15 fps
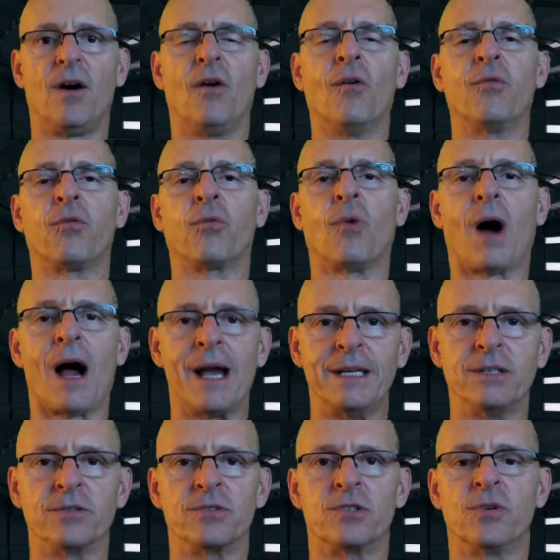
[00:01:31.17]
of why
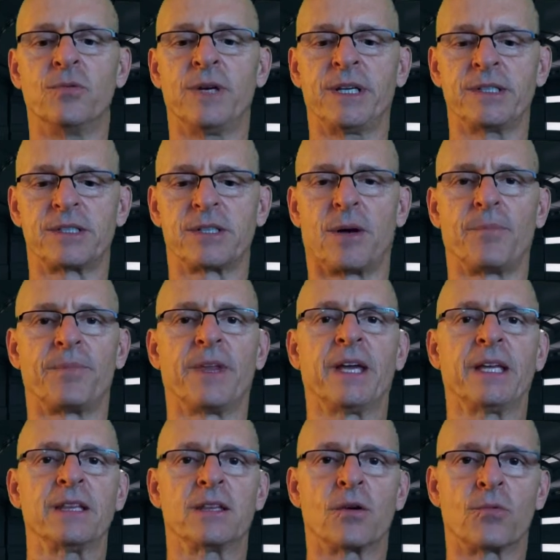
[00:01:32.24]
you're doing
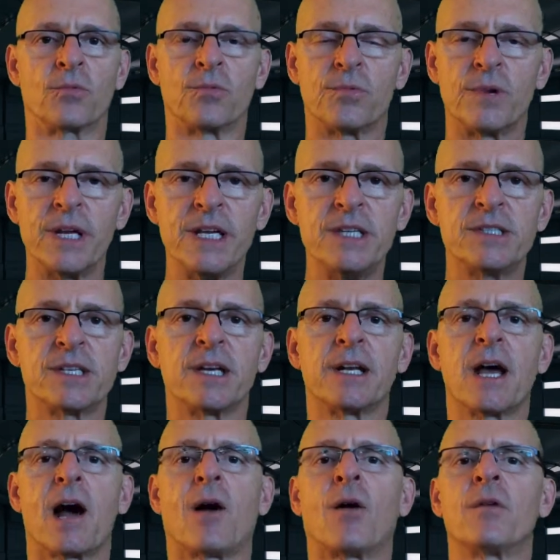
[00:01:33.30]
something, the
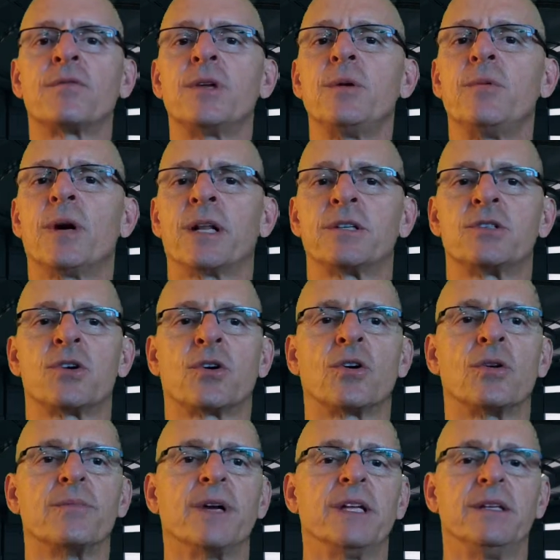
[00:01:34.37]
reason, however you want to
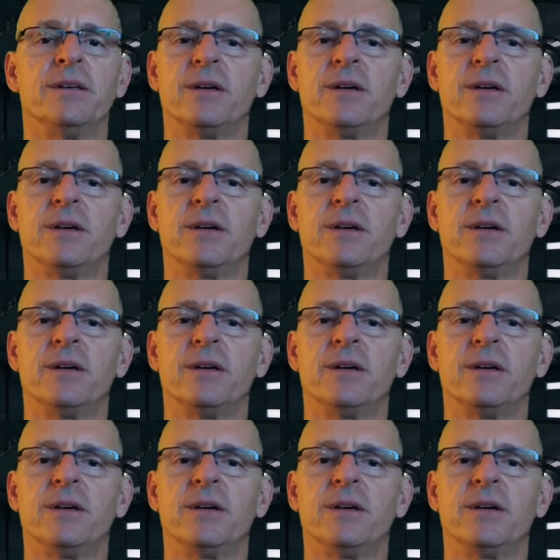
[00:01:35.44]
term it.